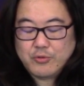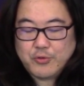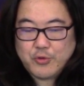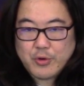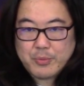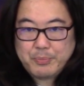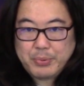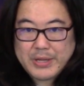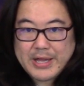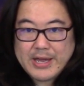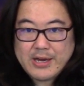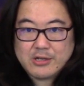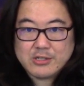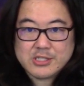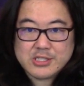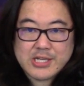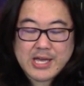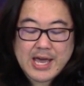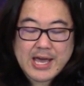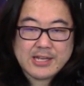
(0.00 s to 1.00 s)
for
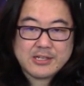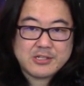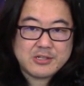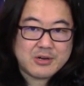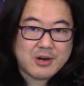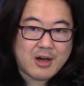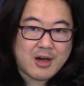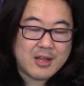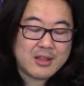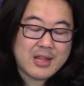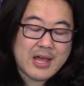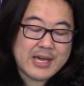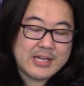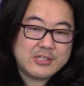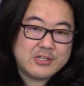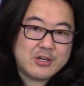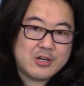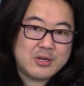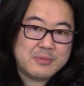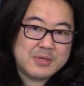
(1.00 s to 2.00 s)
players to enter
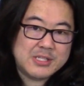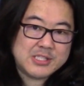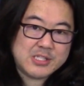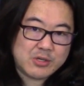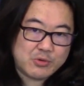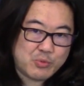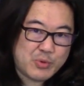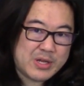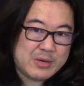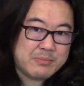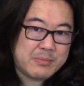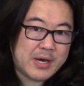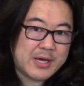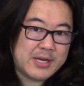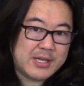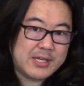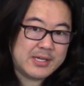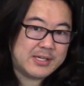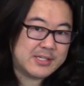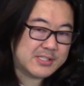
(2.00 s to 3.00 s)
online tournaments and win
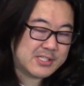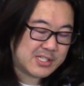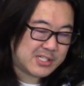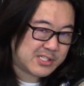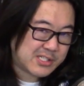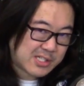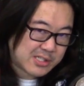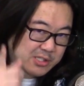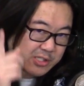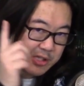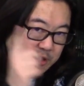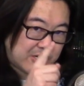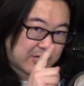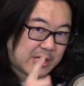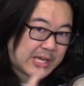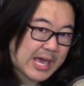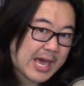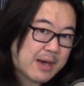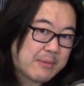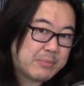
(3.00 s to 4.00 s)
money because it is
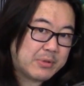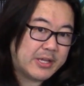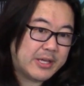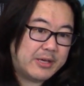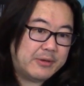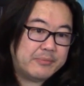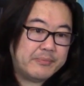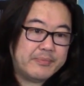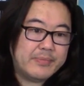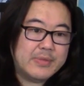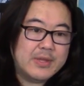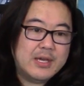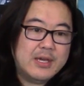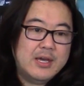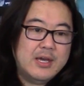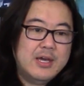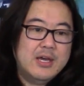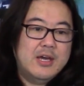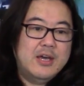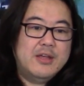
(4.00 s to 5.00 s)
considered gambling.
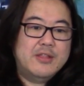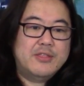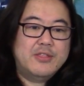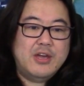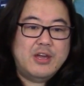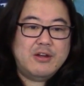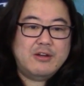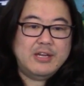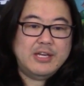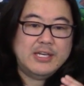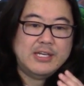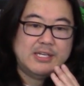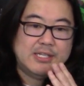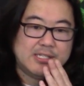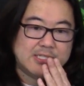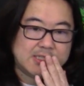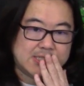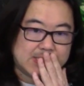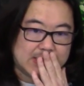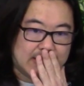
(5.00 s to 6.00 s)
There
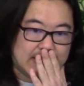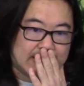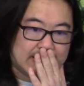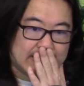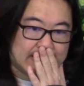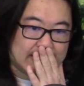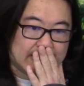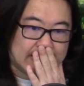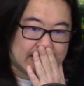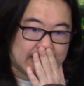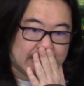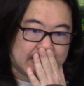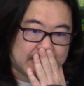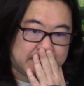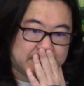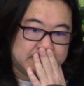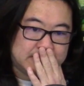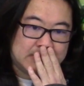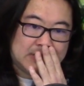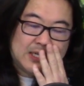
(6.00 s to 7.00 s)
is
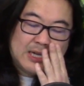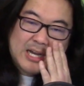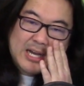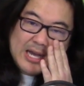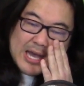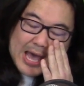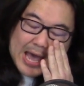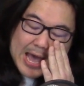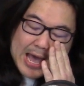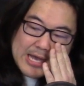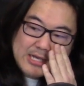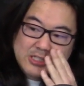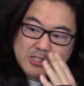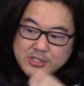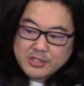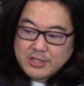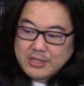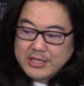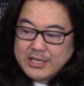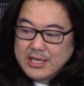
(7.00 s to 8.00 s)
uh,
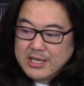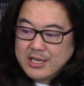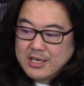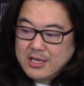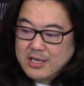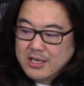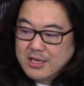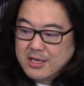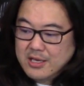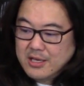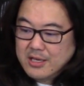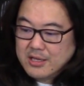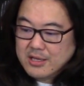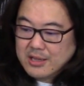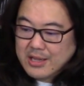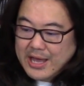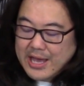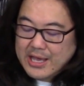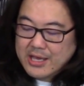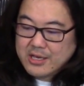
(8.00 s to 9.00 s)
actually
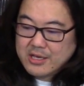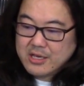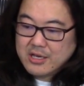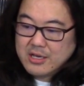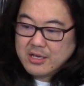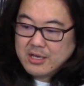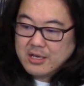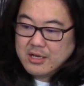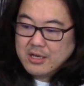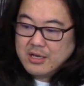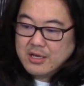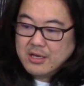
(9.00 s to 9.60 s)
like